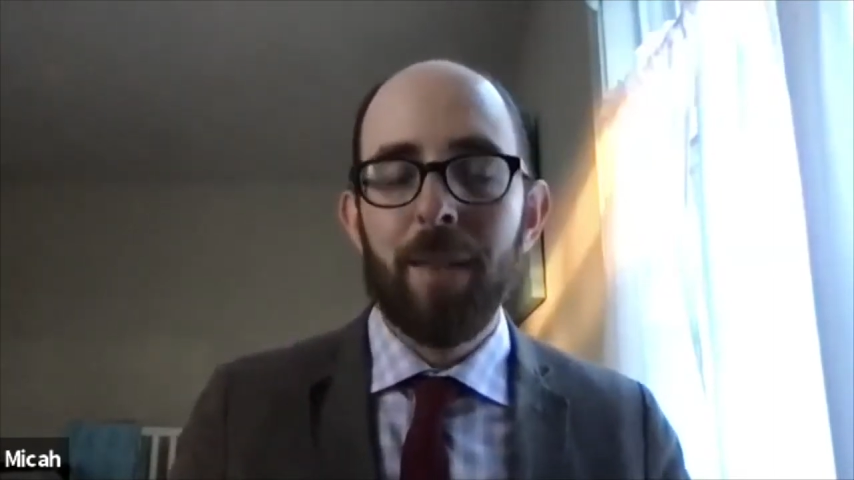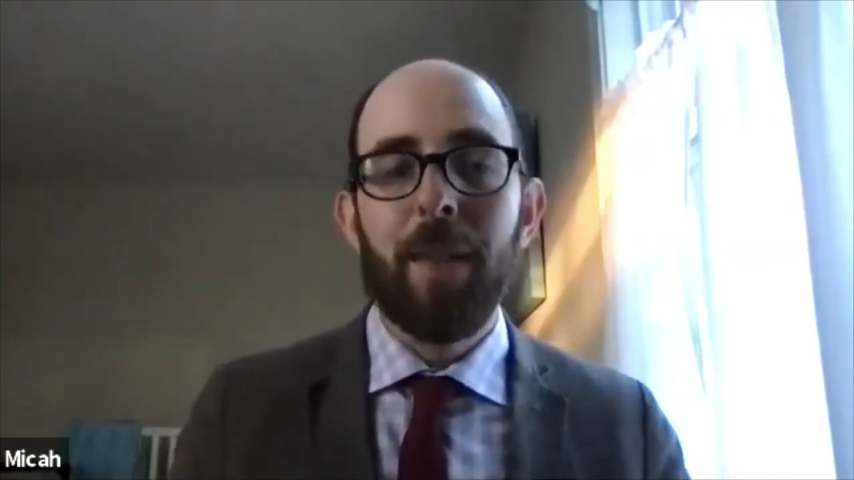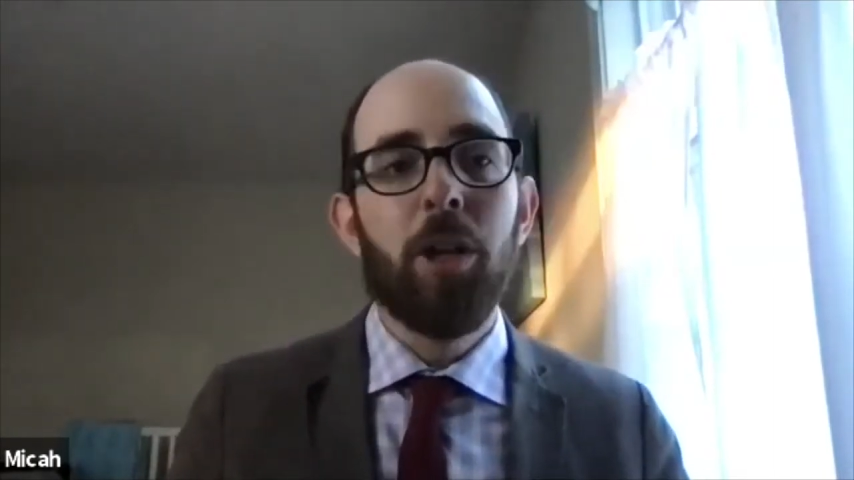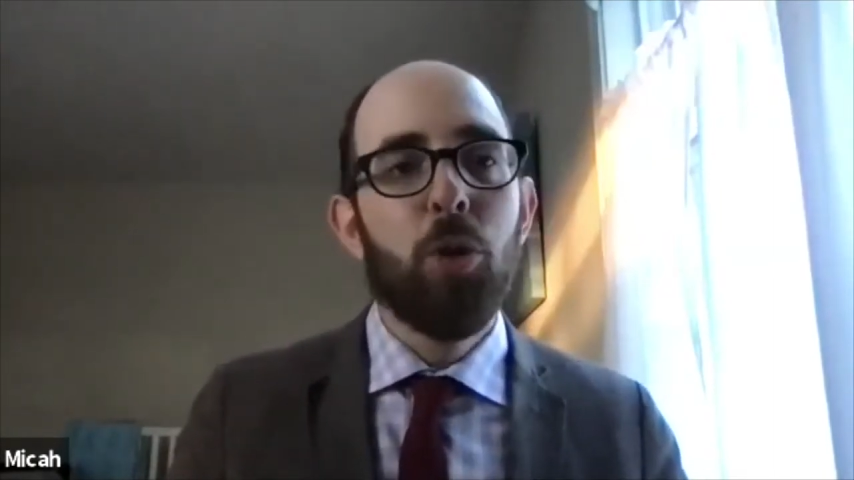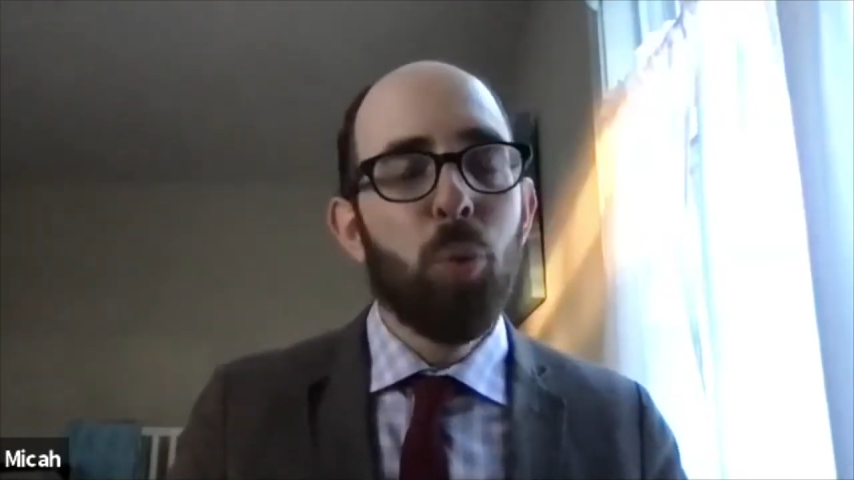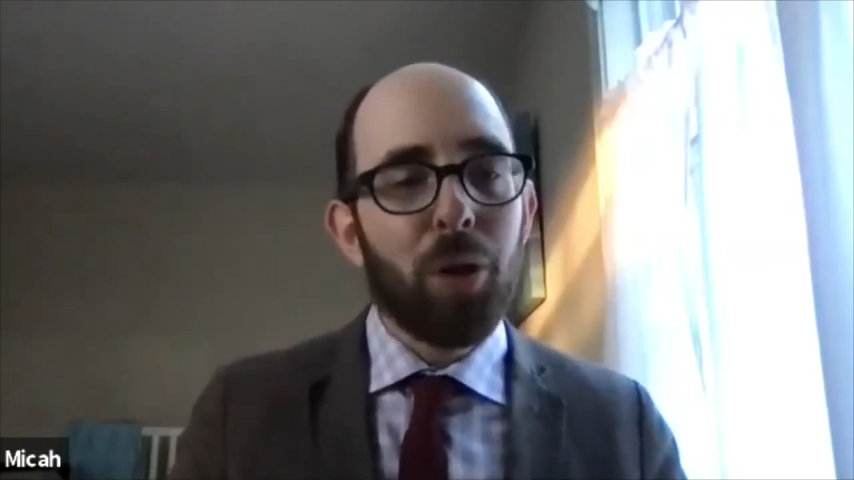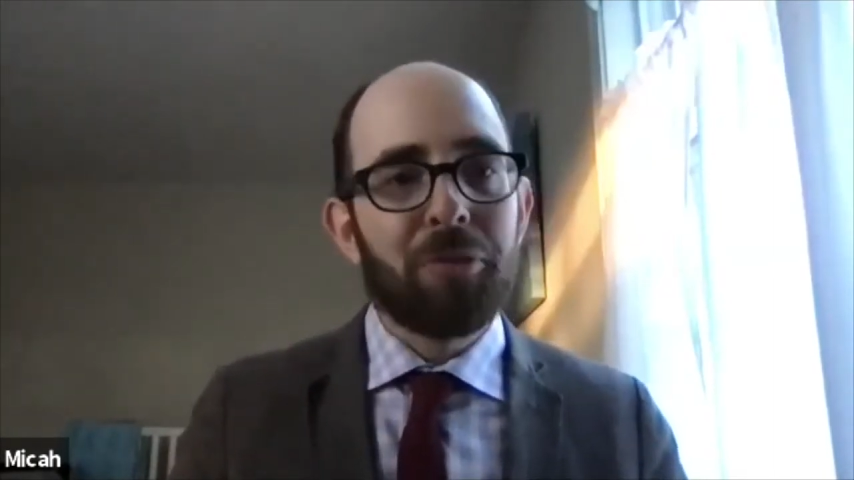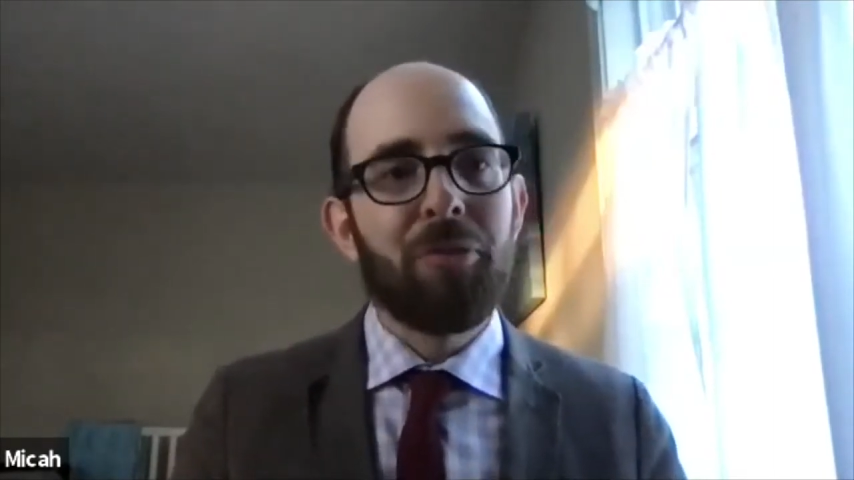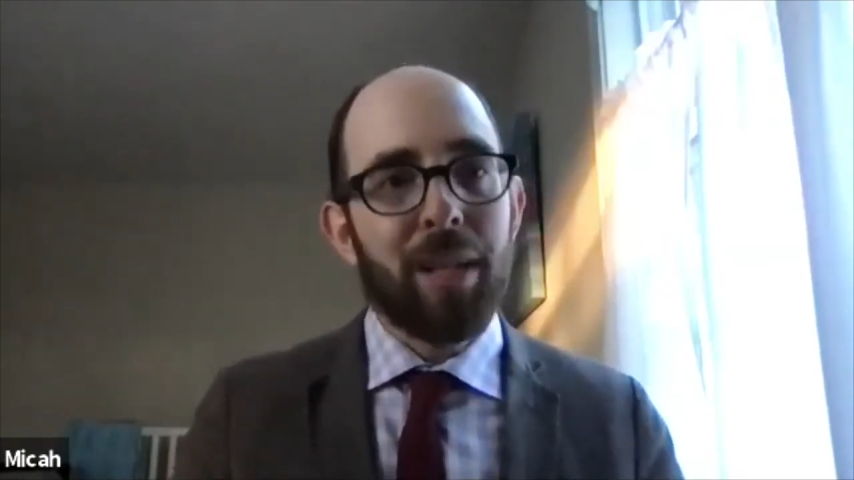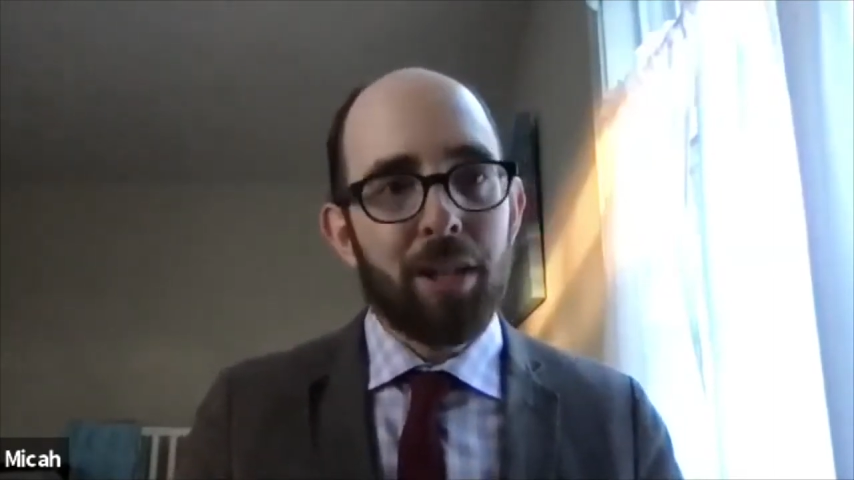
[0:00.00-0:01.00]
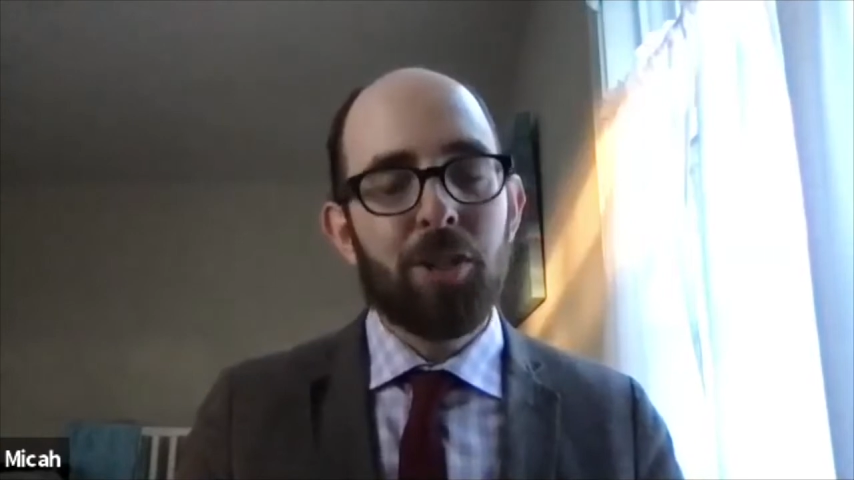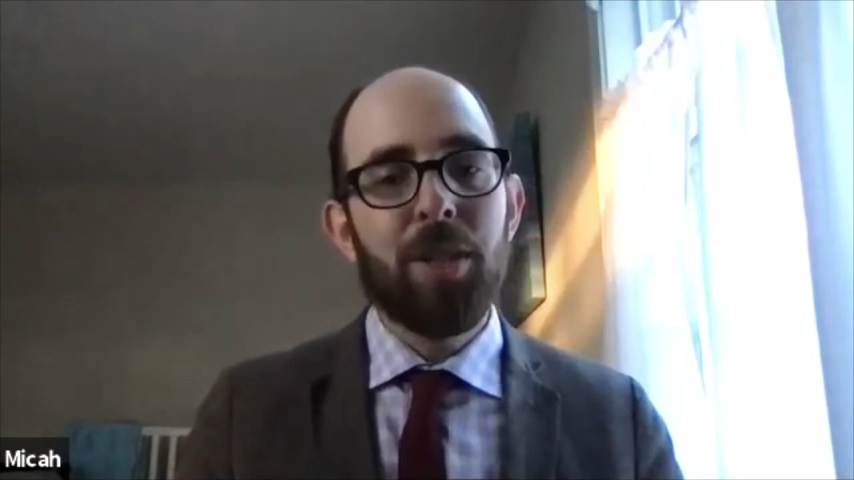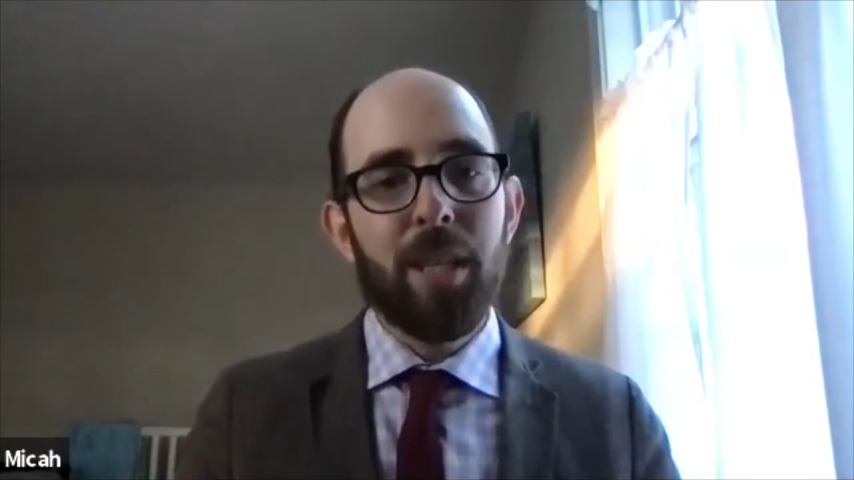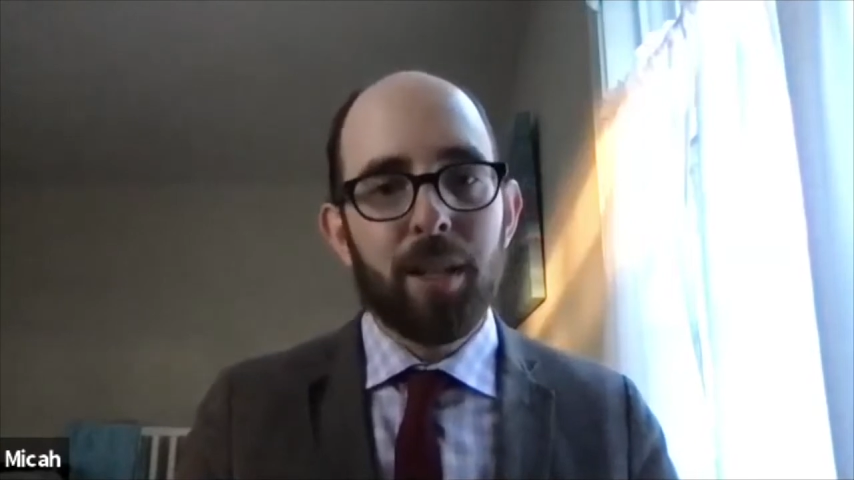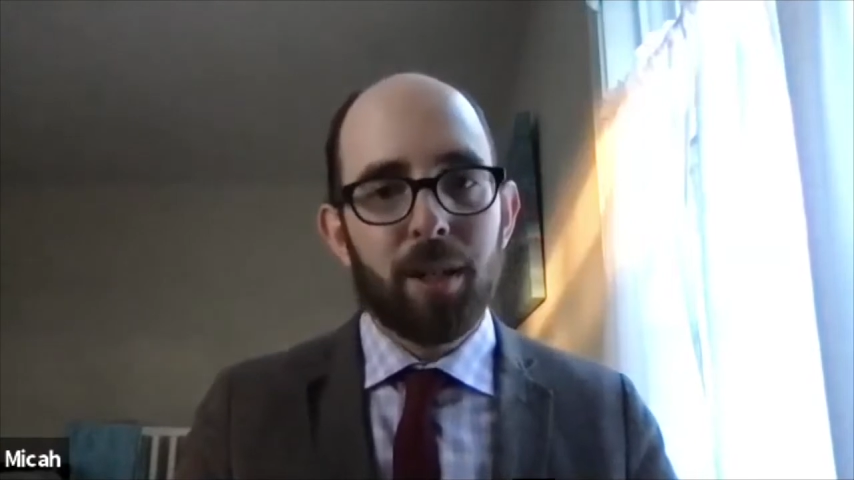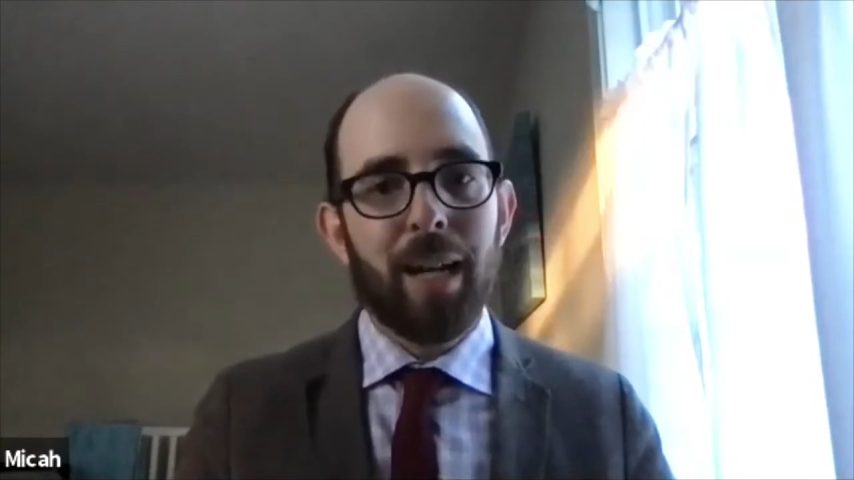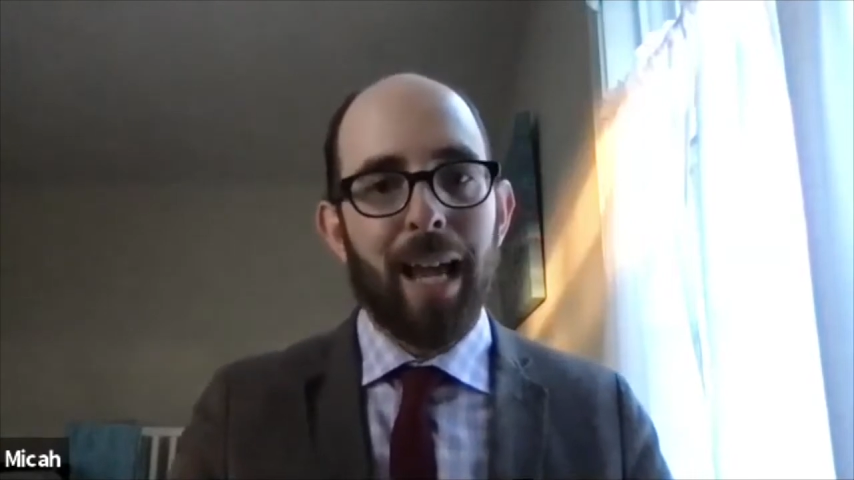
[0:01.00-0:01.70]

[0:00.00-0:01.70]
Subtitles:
that you will finish the year